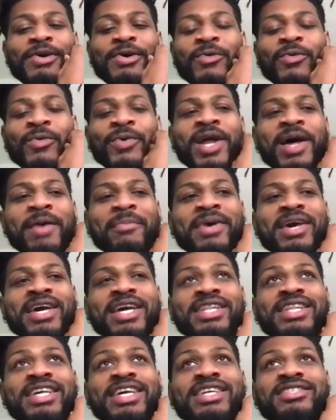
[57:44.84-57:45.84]
when I
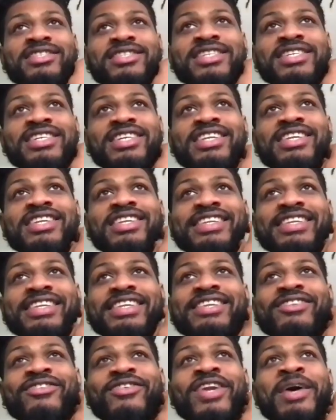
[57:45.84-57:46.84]
made that joint,
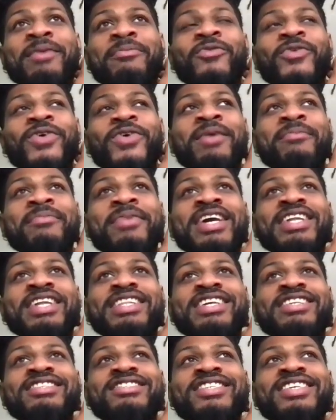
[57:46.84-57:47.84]
when I made
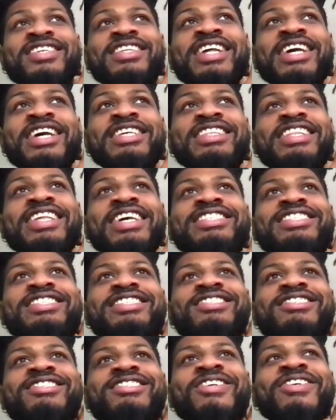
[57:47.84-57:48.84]
that joint, that's
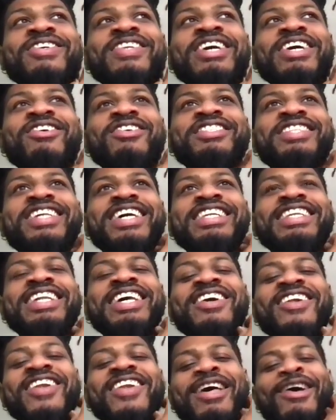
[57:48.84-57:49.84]
the song that was like,
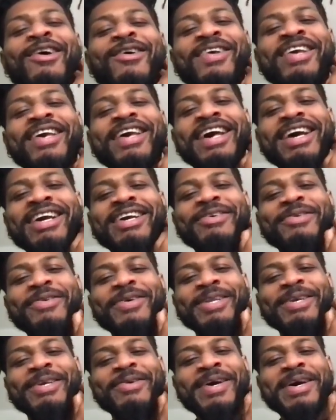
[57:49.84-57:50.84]
damn, like, okay, I can
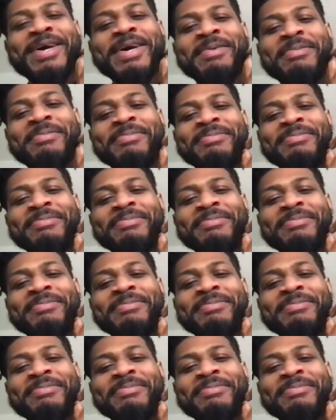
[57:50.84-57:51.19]
really rap.